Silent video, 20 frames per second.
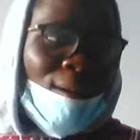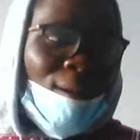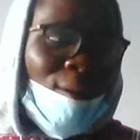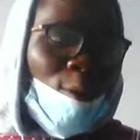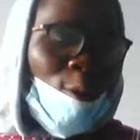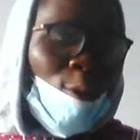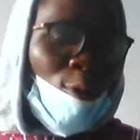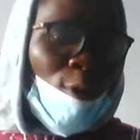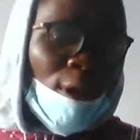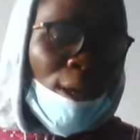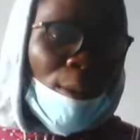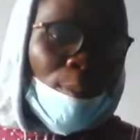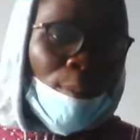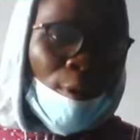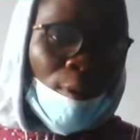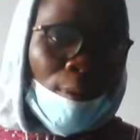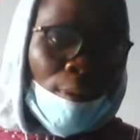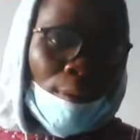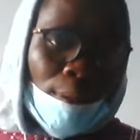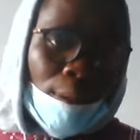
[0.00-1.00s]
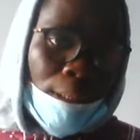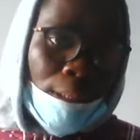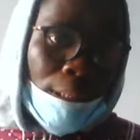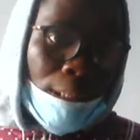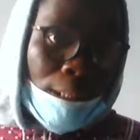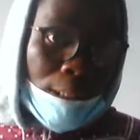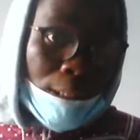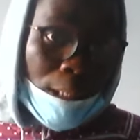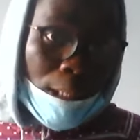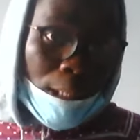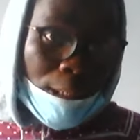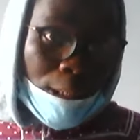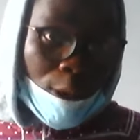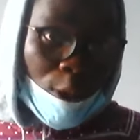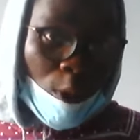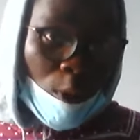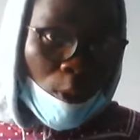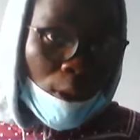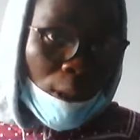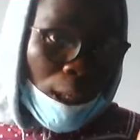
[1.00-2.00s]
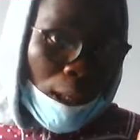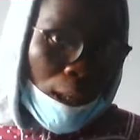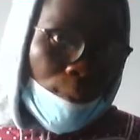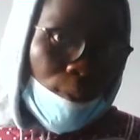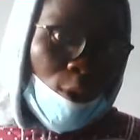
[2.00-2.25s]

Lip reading: Rohimo is getting shorter.